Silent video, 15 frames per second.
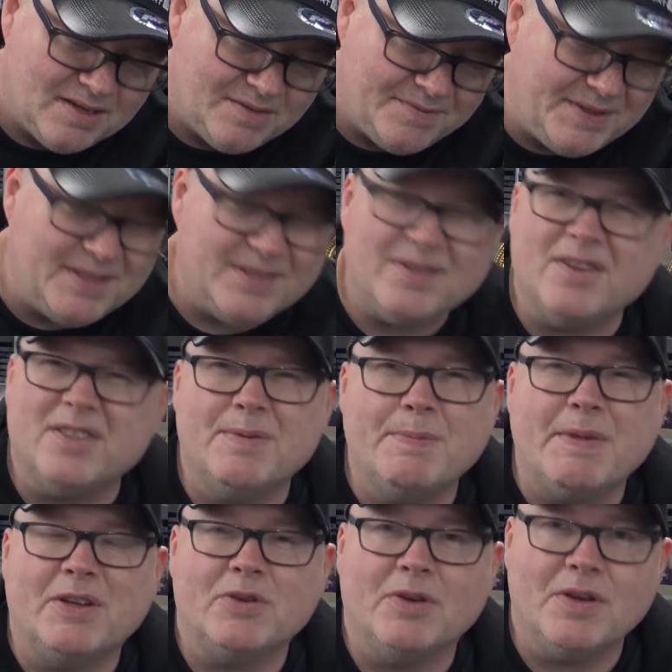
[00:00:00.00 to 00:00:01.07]
think this cost me
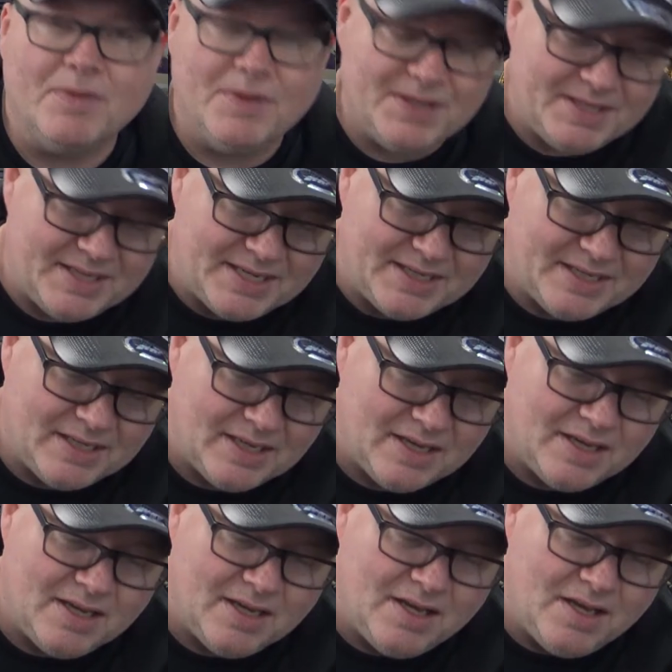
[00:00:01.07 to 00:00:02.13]
about 20 quid in the end.
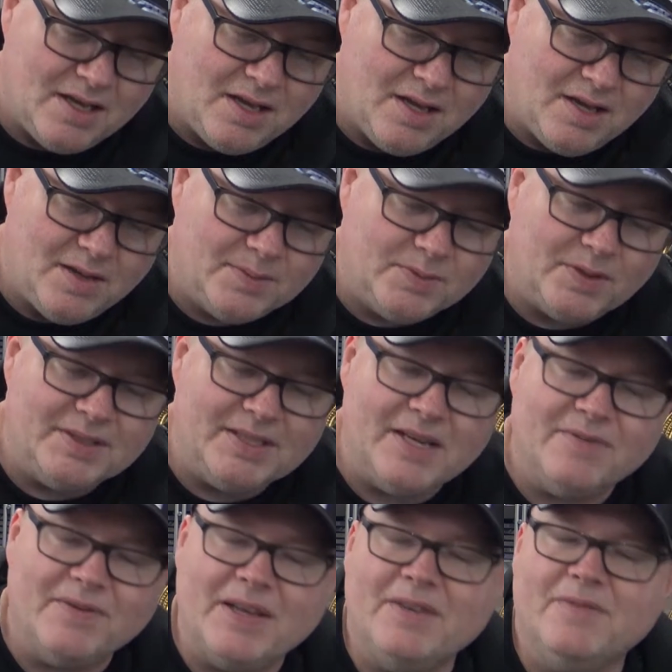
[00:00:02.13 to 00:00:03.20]

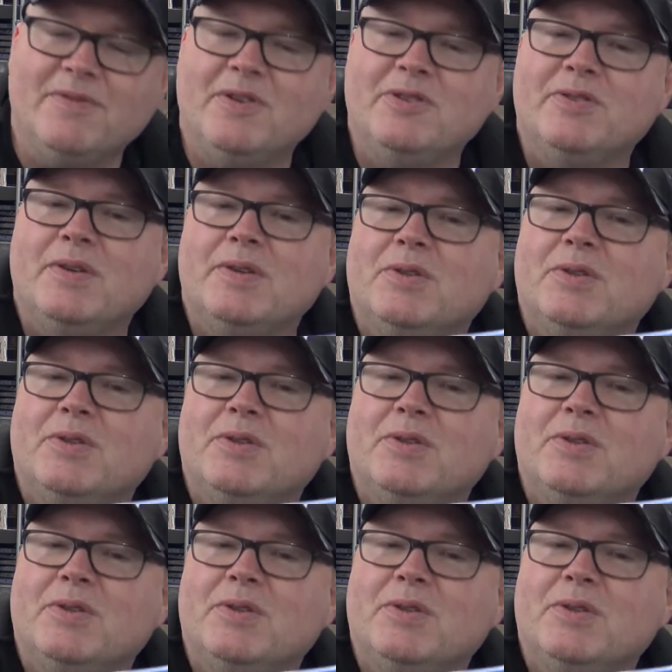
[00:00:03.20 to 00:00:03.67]
20th anniversary